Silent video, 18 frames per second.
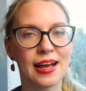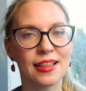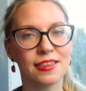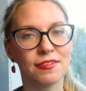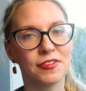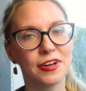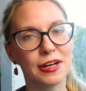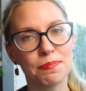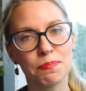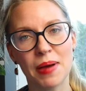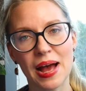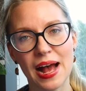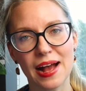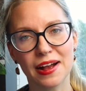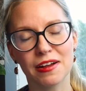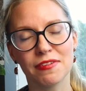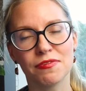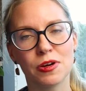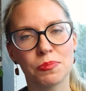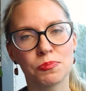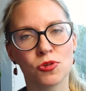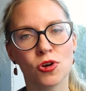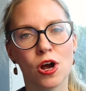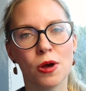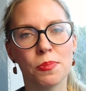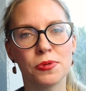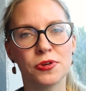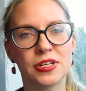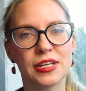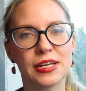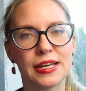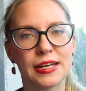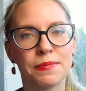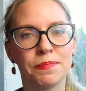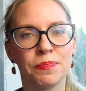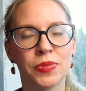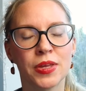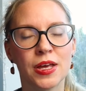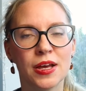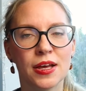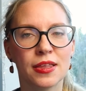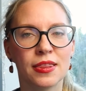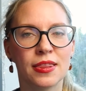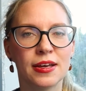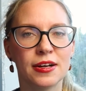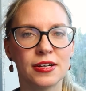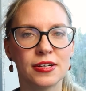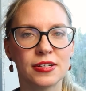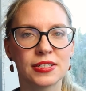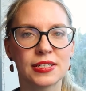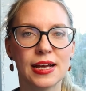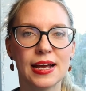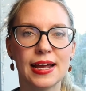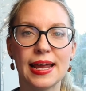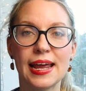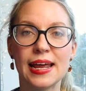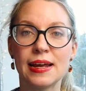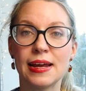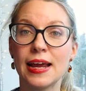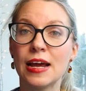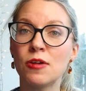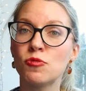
at the very back of our property, there's a